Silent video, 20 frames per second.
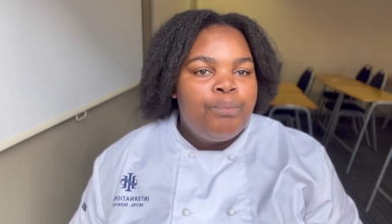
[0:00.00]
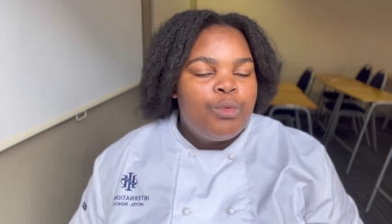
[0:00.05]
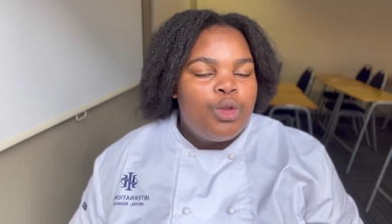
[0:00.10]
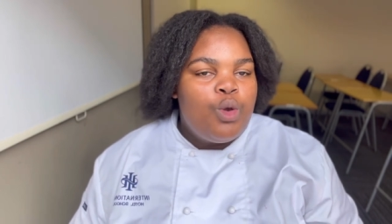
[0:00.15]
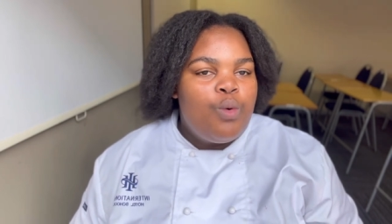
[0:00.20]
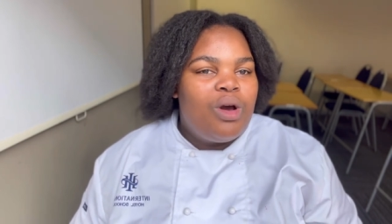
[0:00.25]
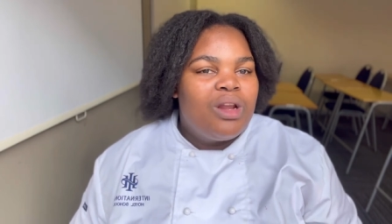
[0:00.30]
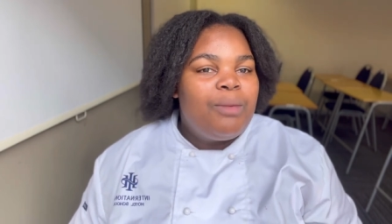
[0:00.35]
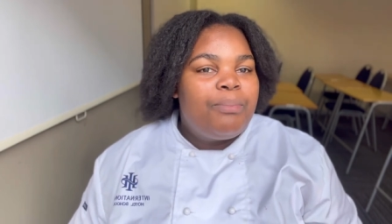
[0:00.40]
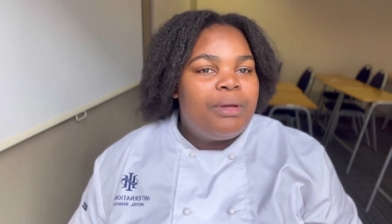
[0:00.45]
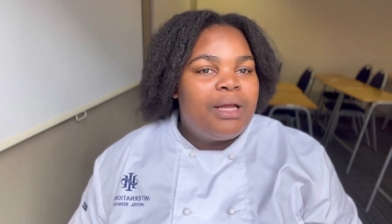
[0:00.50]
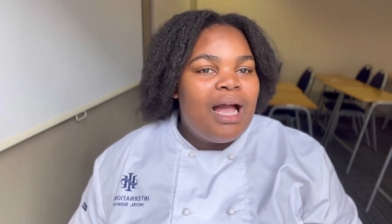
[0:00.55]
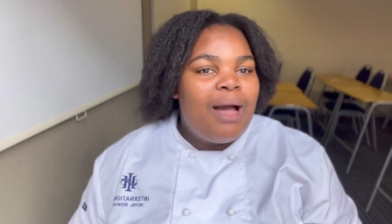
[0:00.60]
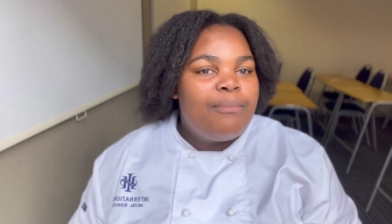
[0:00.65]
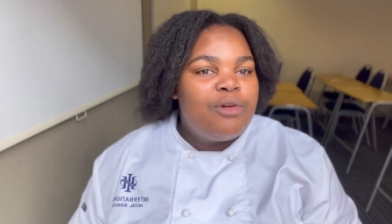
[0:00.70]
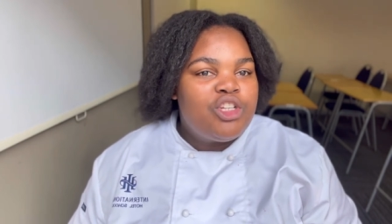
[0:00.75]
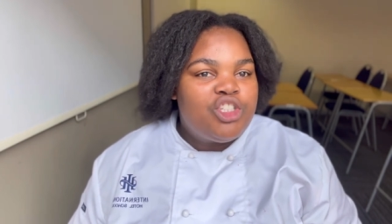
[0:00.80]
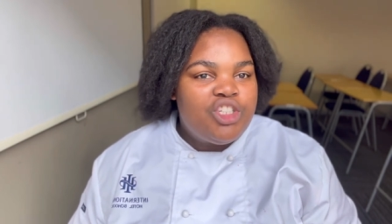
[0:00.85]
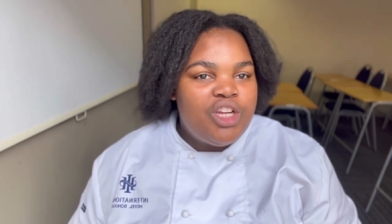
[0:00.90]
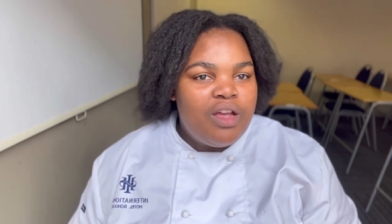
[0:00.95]
you want to become
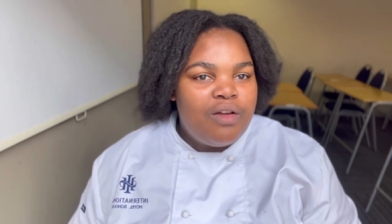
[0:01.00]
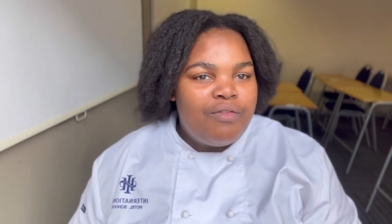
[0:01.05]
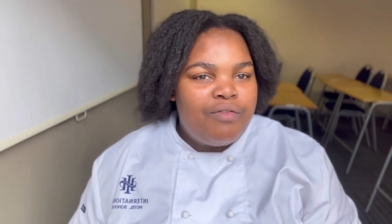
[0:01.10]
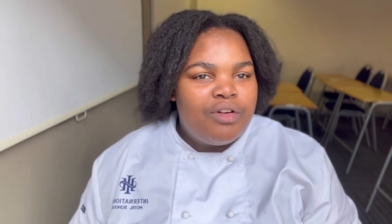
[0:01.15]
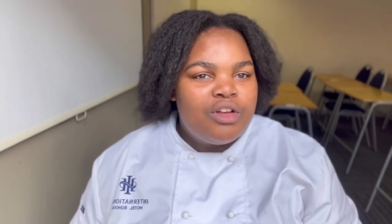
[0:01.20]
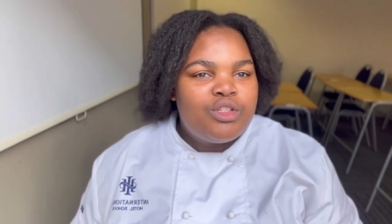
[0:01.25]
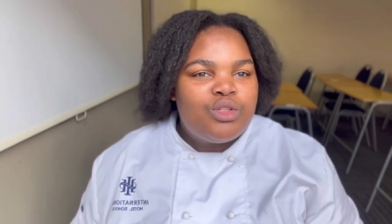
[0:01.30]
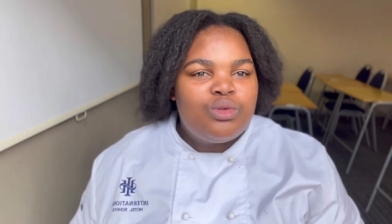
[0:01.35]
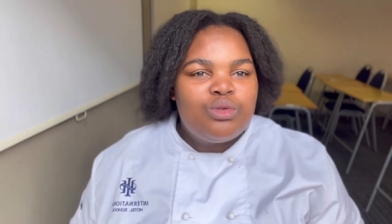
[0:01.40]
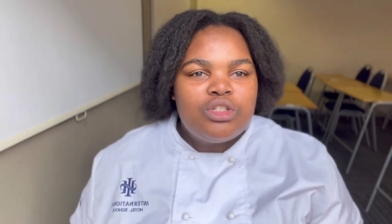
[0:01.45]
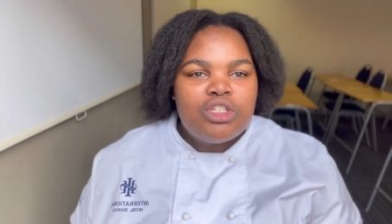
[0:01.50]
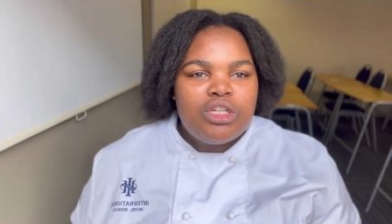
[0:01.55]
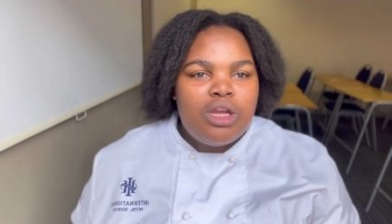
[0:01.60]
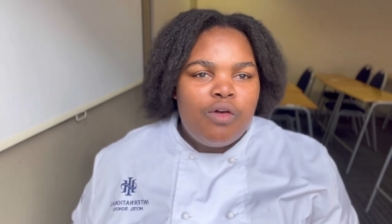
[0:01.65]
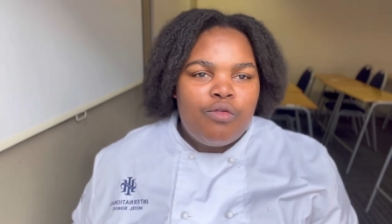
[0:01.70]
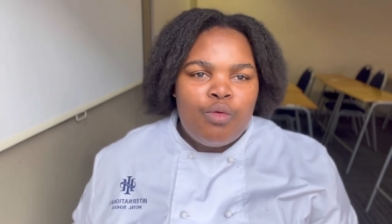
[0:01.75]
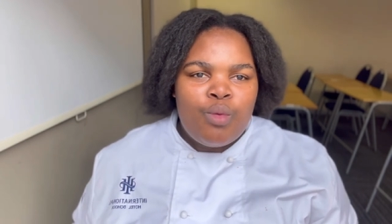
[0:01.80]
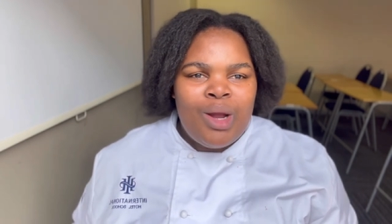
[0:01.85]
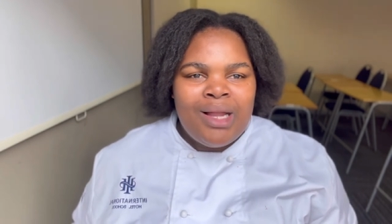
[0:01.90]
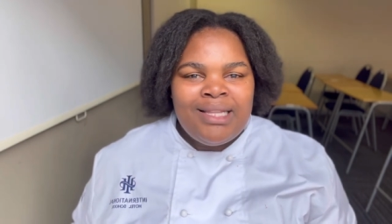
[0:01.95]
a chef, a sous
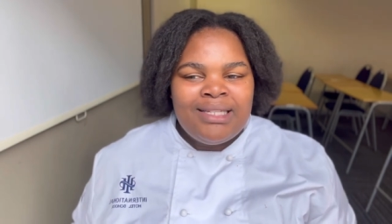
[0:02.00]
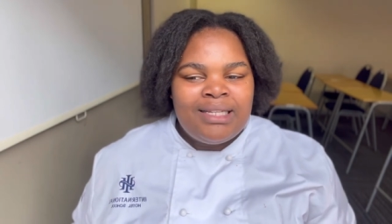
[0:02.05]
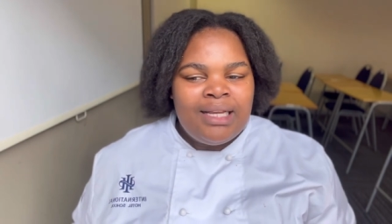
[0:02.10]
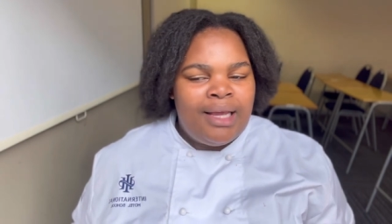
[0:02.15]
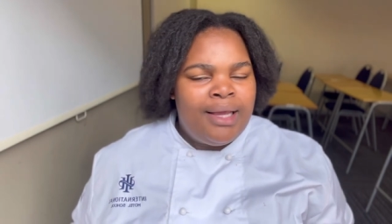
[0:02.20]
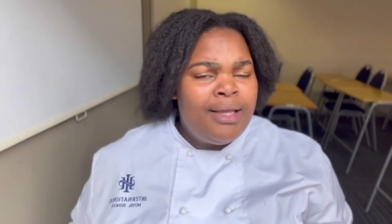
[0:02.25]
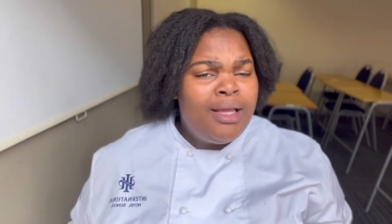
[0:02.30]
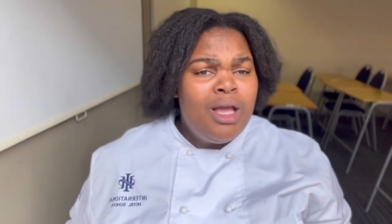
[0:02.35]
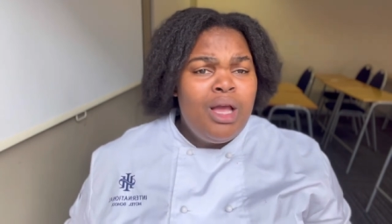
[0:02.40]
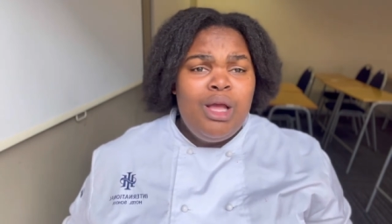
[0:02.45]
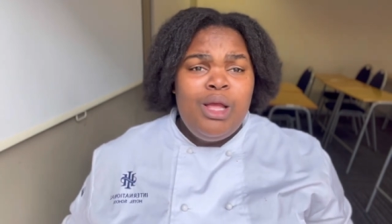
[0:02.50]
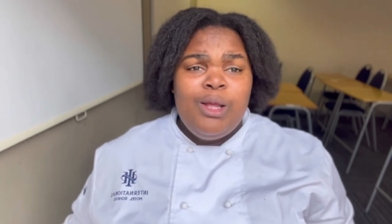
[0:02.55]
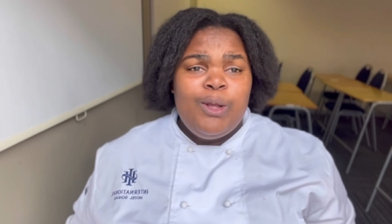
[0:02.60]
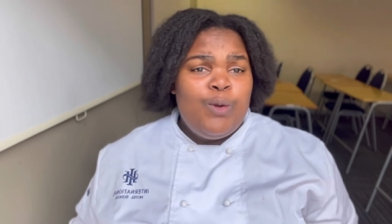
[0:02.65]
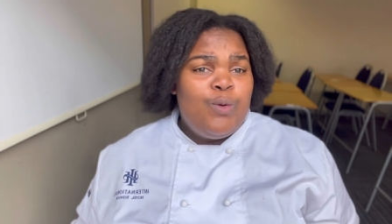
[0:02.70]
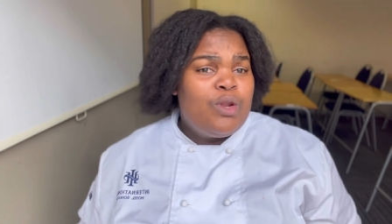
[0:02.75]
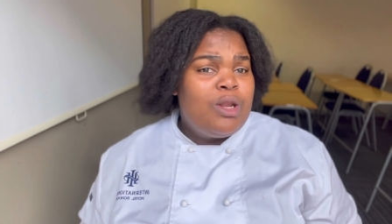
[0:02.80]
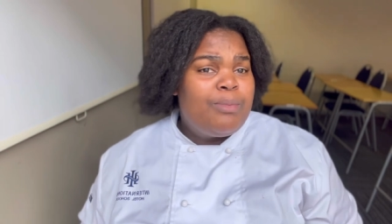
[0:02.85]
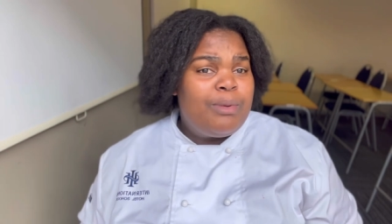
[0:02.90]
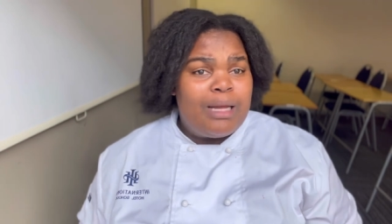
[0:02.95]
chef one day.
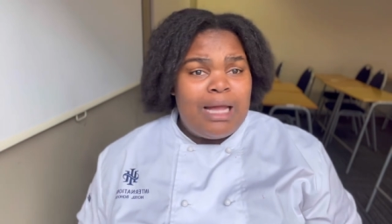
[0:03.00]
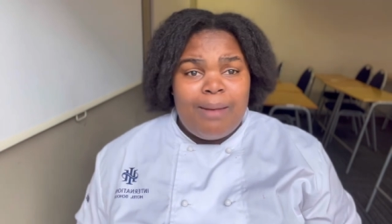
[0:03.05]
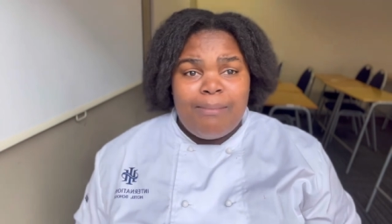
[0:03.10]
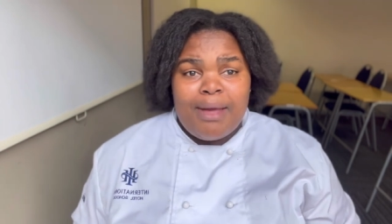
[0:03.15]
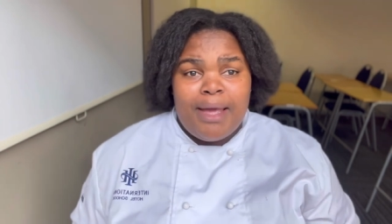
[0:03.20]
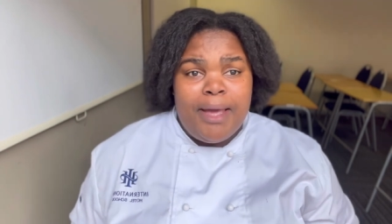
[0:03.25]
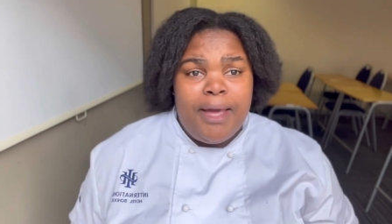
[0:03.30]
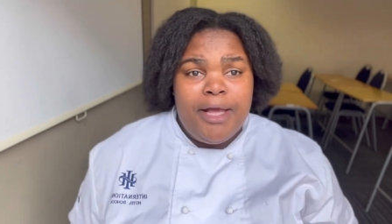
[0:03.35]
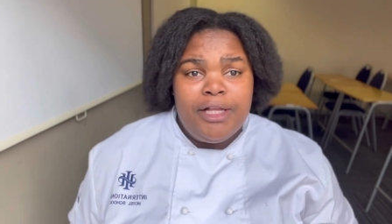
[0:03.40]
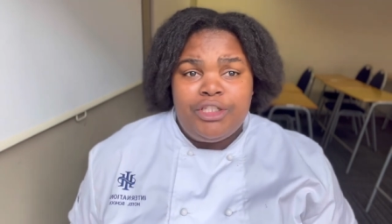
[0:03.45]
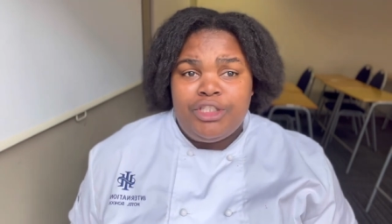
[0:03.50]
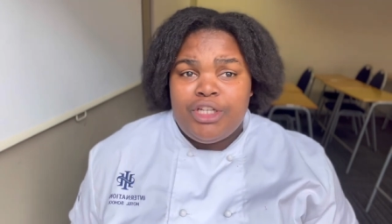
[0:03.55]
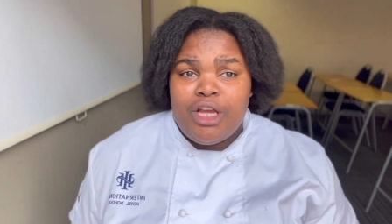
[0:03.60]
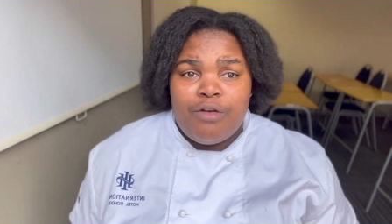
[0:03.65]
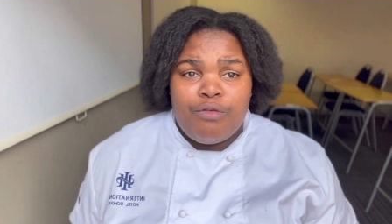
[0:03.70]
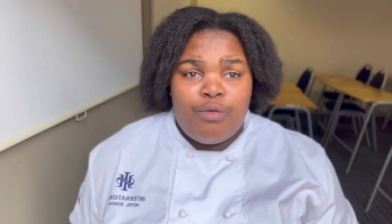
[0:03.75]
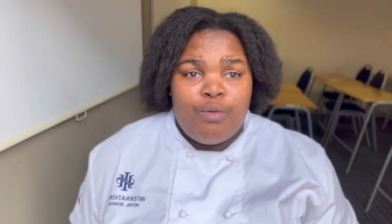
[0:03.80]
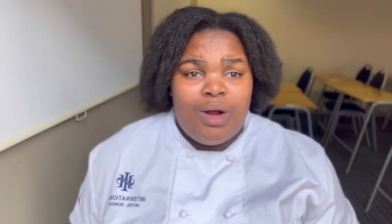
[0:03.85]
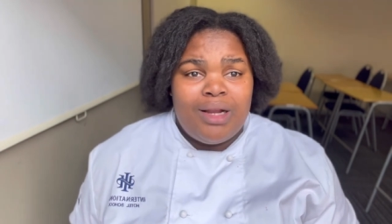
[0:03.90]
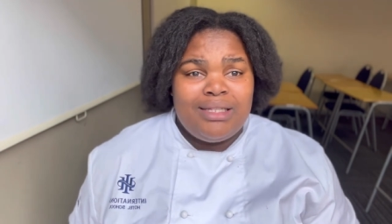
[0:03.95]
You want to become a head
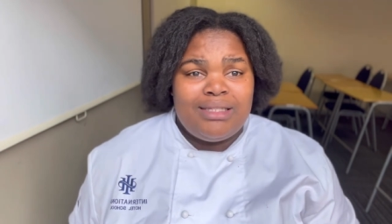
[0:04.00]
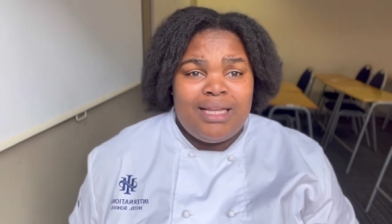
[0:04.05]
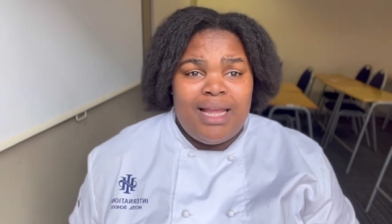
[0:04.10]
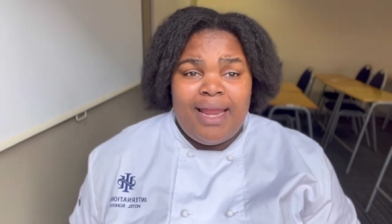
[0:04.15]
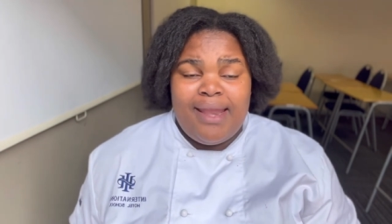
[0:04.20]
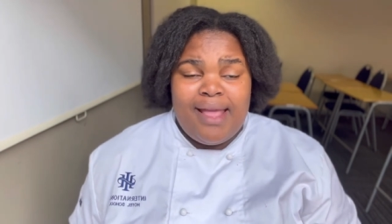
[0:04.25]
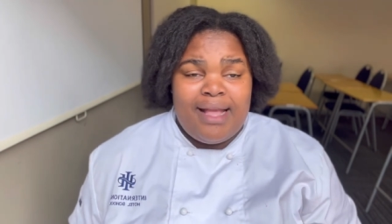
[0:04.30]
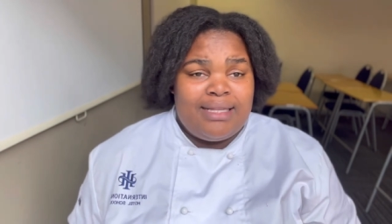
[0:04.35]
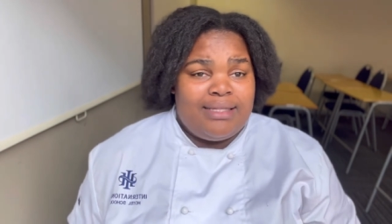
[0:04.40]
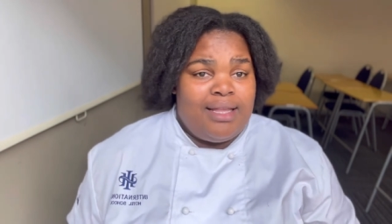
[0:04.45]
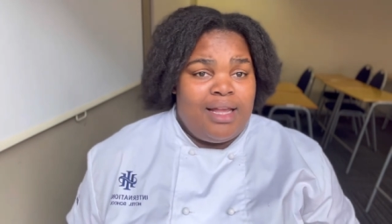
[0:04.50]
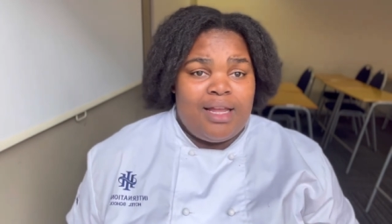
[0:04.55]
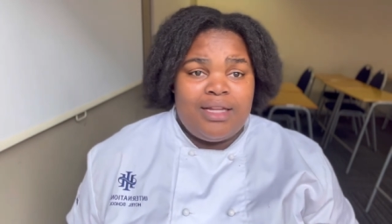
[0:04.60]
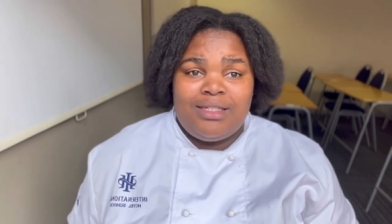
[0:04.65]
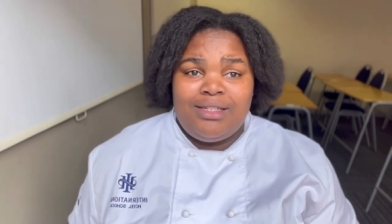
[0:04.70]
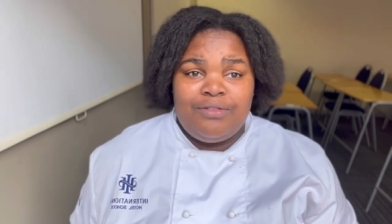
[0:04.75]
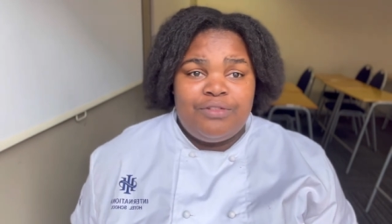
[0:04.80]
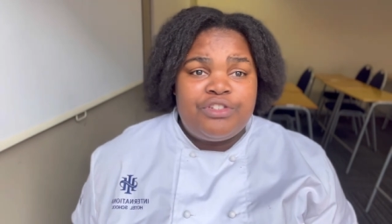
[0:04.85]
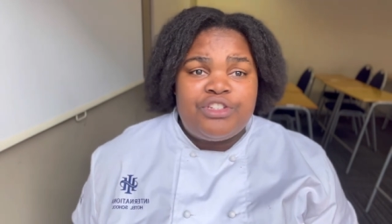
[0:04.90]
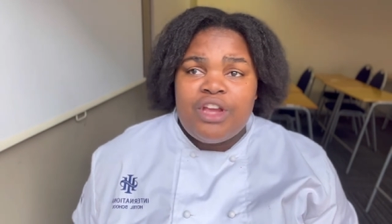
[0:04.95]
chef one day, an
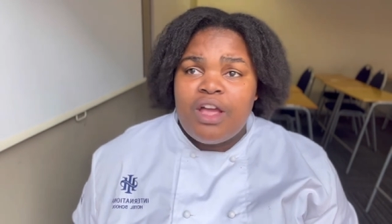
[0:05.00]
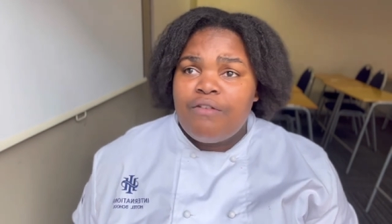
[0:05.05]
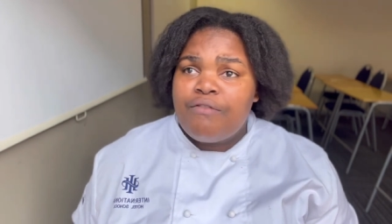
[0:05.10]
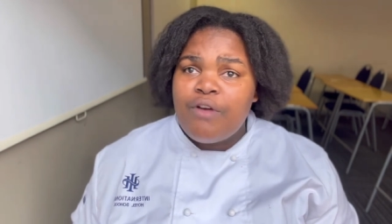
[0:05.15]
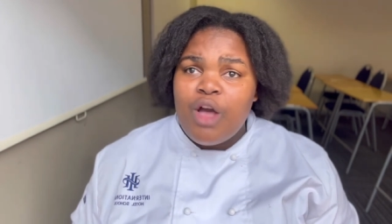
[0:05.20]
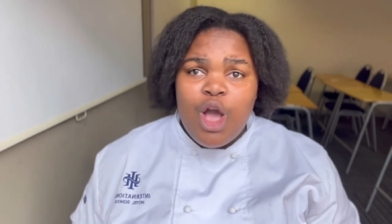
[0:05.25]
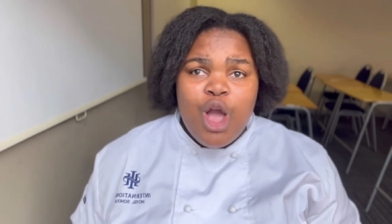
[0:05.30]
executive chef.